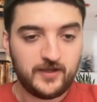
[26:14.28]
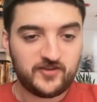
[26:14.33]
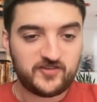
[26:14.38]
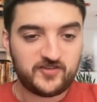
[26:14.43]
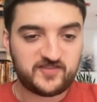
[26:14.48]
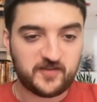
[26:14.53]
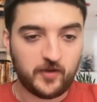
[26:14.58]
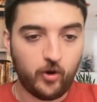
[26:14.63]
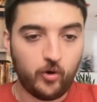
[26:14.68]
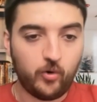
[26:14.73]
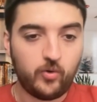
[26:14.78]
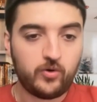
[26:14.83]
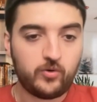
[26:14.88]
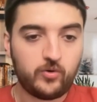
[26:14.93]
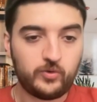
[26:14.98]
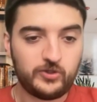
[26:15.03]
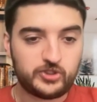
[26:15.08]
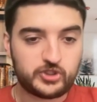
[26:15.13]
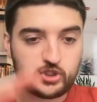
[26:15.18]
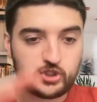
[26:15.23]

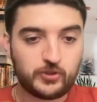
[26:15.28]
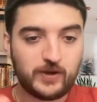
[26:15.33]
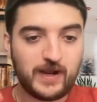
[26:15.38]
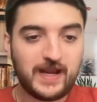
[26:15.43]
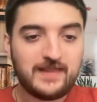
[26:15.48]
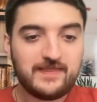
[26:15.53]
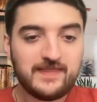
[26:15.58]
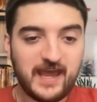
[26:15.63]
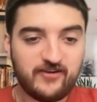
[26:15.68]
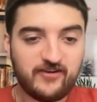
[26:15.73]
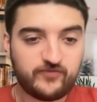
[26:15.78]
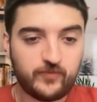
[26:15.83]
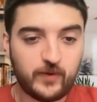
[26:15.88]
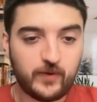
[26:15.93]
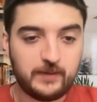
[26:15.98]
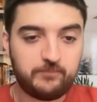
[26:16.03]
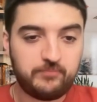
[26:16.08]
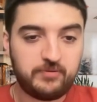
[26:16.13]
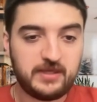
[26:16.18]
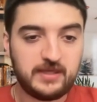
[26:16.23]
So we train the
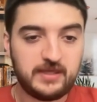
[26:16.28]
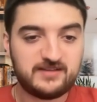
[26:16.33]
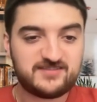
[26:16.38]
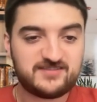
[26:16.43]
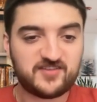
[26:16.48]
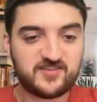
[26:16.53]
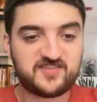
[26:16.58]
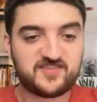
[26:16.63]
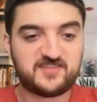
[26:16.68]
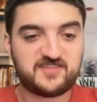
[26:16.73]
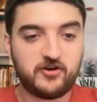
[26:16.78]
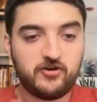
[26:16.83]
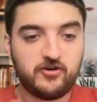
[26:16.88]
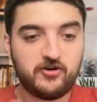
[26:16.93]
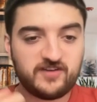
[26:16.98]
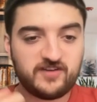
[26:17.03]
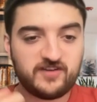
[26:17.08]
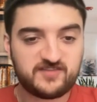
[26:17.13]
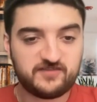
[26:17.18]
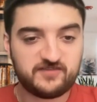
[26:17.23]
FYP to
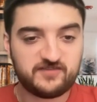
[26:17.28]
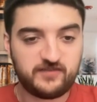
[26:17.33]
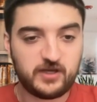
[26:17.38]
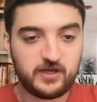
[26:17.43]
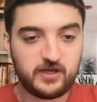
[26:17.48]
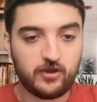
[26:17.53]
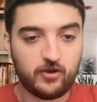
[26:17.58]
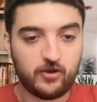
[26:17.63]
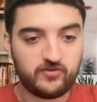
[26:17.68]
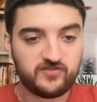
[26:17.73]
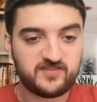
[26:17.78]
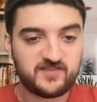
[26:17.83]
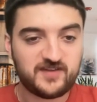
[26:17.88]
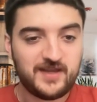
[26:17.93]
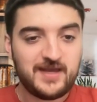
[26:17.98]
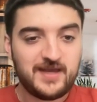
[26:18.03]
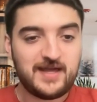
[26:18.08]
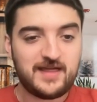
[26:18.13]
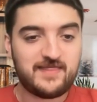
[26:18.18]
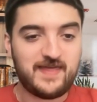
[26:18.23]
serve us videos
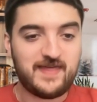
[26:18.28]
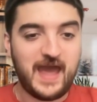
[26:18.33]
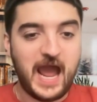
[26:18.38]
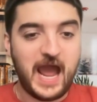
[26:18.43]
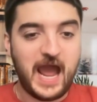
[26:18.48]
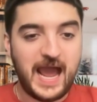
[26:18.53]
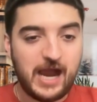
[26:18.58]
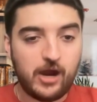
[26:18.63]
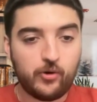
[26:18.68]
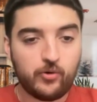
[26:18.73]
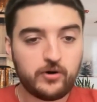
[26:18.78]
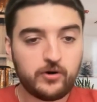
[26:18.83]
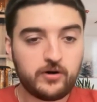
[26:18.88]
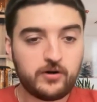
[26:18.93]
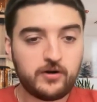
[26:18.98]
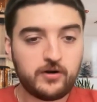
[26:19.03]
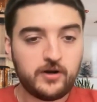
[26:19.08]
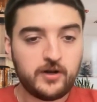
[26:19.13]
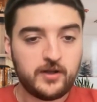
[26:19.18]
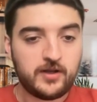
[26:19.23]
that
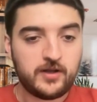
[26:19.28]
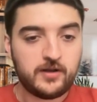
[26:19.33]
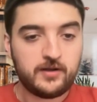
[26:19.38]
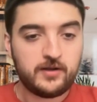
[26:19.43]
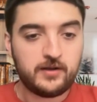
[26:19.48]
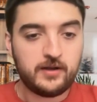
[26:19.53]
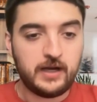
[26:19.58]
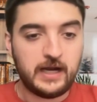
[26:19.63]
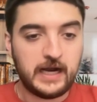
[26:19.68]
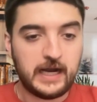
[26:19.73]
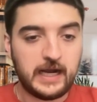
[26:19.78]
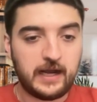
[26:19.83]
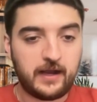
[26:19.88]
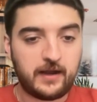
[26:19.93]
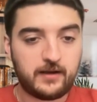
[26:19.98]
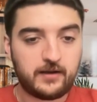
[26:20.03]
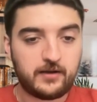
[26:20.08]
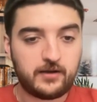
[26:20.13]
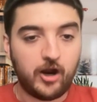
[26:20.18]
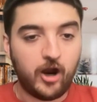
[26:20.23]
our
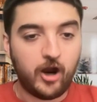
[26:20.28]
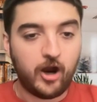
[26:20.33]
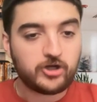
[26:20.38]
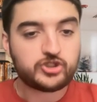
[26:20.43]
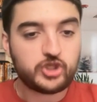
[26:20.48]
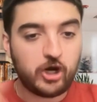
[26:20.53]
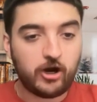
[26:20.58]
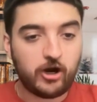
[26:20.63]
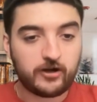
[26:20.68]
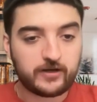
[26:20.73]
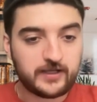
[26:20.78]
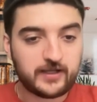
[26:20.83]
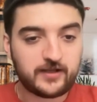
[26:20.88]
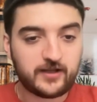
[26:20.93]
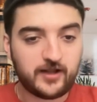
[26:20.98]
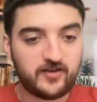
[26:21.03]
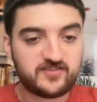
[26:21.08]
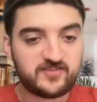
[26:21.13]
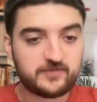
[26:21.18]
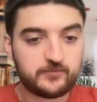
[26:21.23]
uh, our target
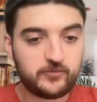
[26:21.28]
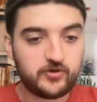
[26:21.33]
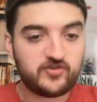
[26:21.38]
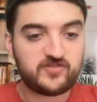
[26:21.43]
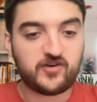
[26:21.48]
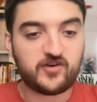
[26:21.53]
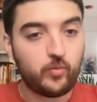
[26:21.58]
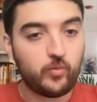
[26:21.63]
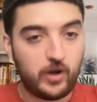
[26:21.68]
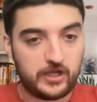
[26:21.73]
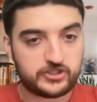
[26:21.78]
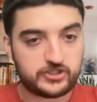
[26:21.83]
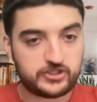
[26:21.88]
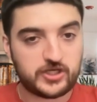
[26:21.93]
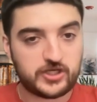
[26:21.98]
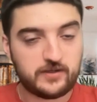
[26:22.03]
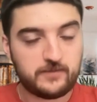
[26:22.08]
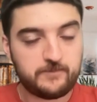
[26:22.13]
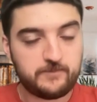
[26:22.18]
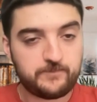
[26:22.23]
customers are
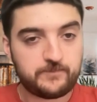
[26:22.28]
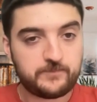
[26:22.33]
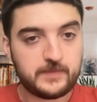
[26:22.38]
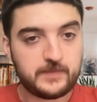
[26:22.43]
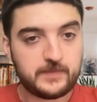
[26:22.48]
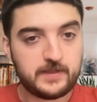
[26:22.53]
watching.